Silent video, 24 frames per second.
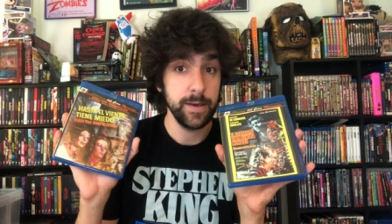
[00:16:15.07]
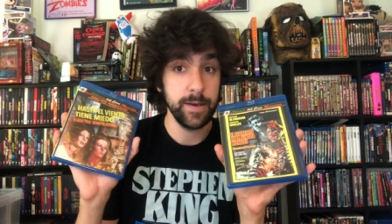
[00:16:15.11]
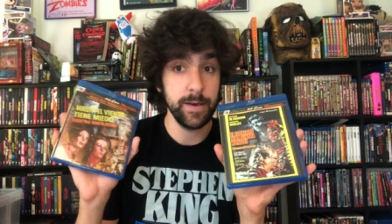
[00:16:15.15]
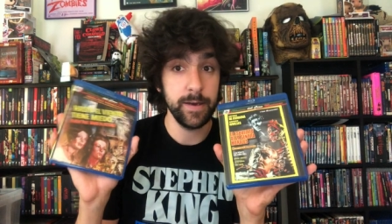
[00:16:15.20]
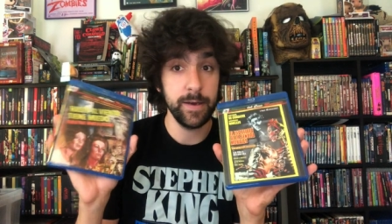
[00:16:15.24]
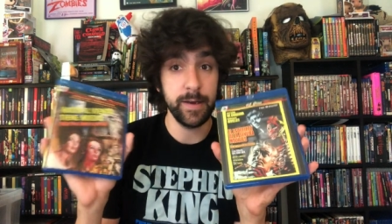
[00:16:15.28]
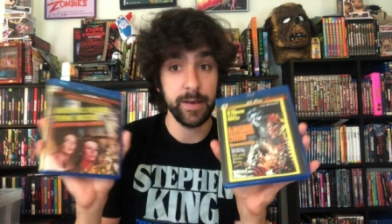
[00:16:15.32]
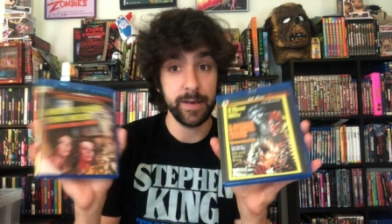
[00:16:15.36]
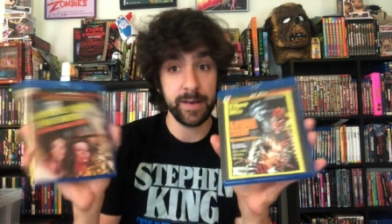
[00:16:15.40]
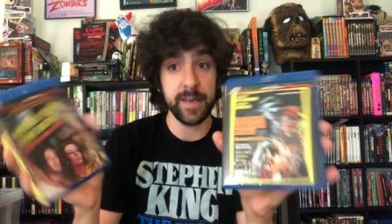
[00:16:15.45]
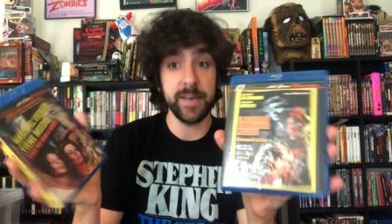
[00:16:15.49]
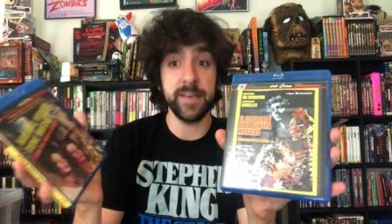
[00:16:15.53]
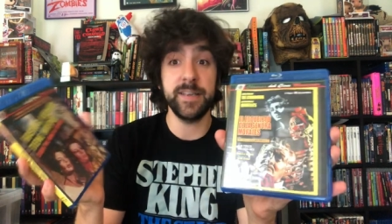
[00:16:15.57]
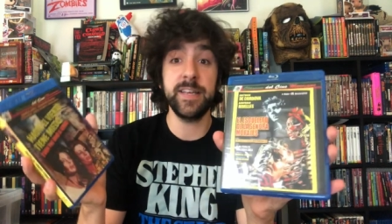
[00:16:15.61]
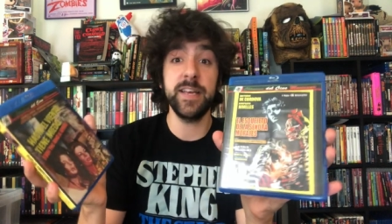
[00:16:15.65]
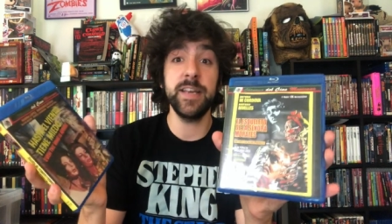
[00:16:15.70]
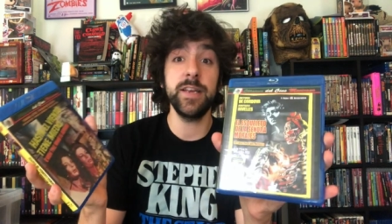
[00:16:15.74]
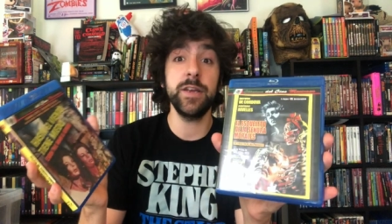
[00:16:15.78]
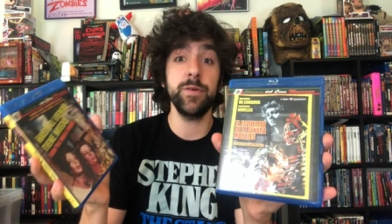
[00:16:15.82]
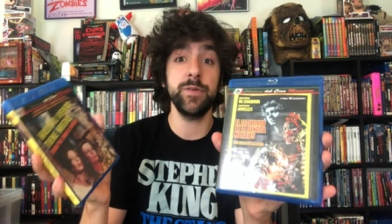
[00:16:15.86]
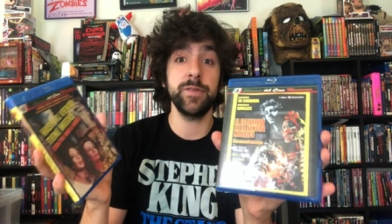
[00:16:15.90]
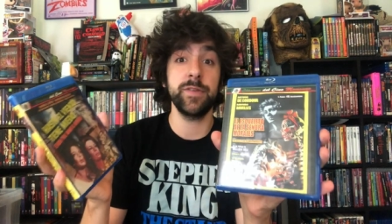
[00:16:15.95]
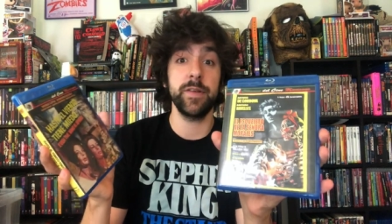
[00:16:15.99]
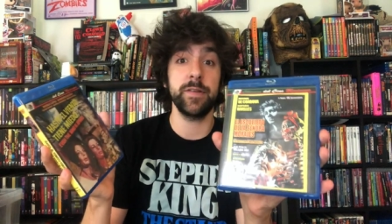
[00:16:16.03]
uh,
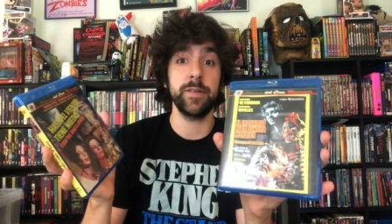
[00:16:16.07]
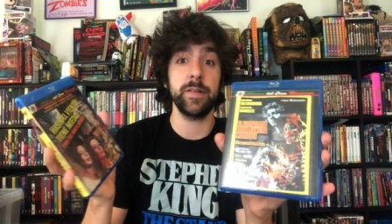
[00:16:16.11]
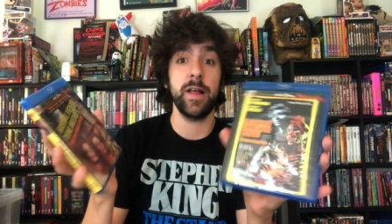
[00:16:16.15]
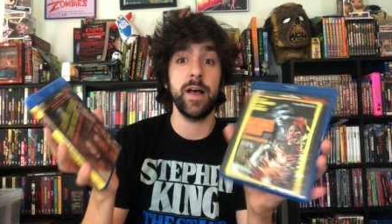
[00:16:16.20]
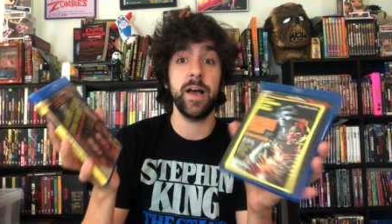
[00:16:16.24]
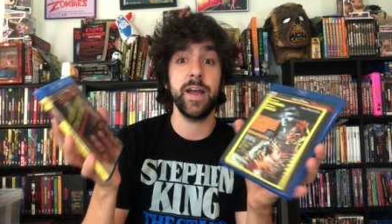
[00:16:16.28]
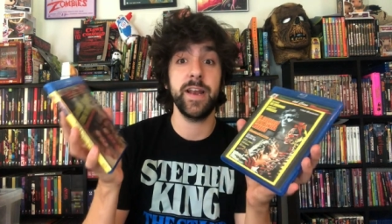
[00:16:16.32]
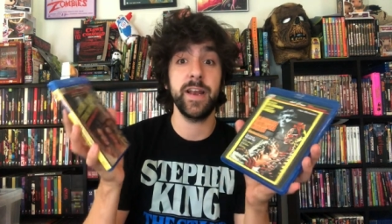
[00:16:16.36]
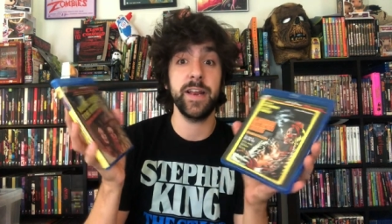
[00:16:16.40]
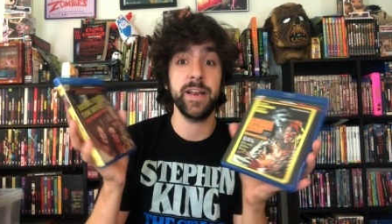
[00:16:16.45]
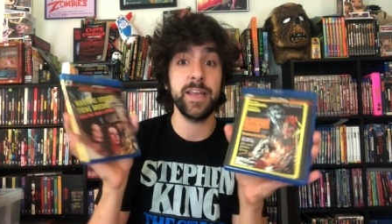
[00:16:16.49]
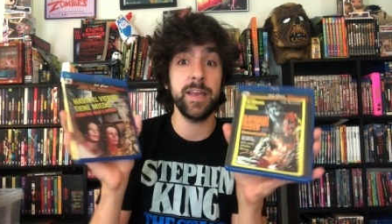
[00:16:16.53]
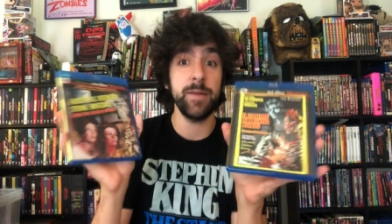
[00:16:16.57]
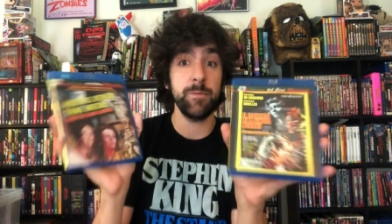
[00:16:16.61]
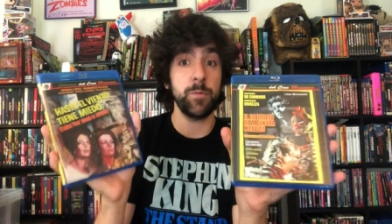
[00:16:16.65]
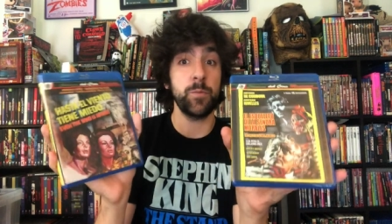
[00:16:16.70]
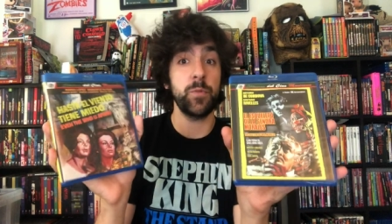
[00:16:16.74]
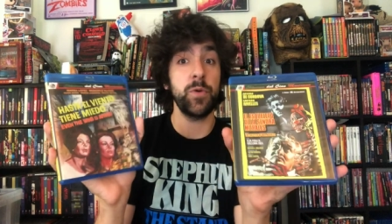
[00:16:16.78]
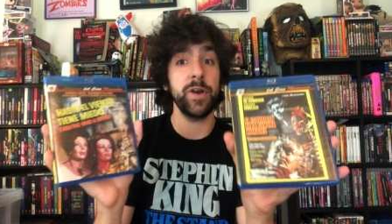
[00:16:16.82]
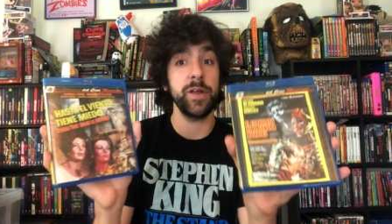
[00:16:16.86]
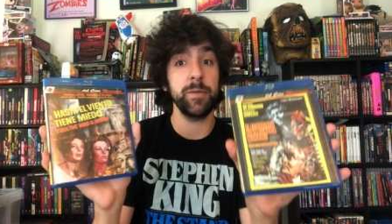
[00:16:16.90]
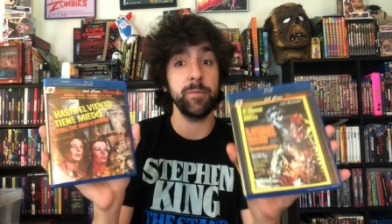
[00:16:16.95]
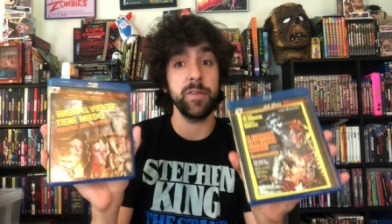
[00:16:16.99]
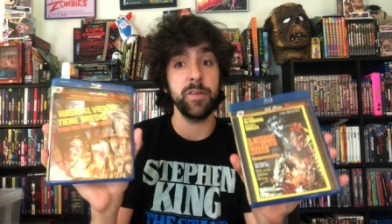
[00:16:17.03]
continues this line and keeps
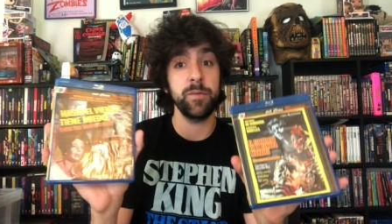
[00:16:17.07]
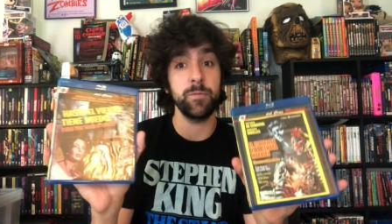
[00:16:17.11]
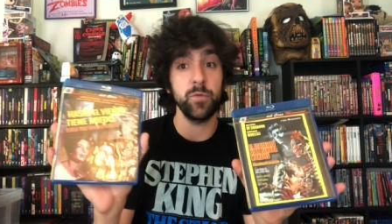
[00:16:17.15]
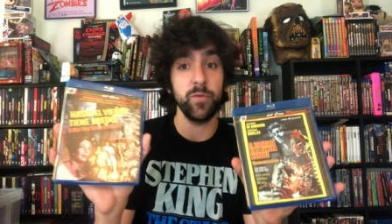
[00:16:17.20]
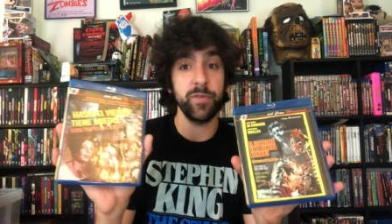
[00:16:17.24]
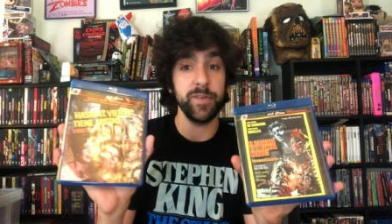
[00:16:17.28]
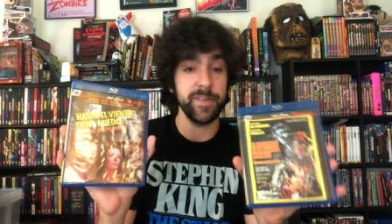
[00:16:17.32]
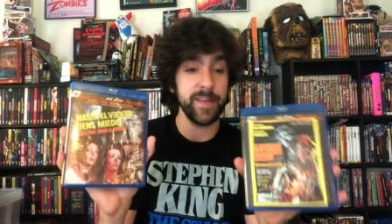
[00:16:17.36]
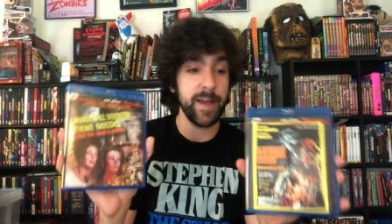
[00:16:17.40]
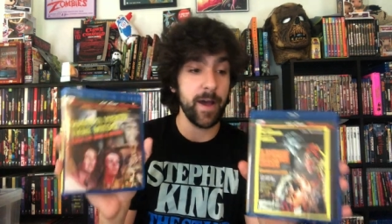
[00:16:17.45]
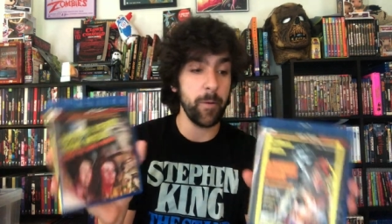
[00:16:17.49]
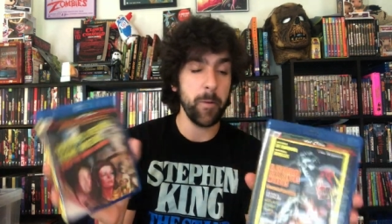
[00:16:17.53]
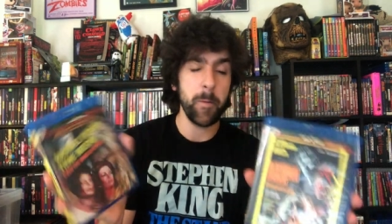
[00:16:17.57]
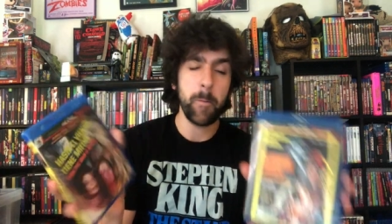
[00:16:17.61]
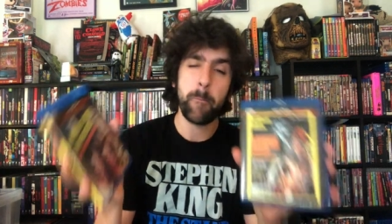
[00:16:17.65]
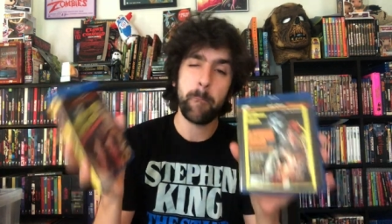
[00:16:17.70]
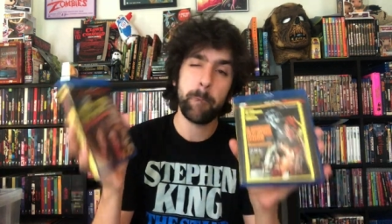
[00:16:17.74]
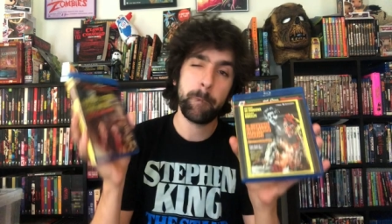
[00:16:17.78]
putting these movies out.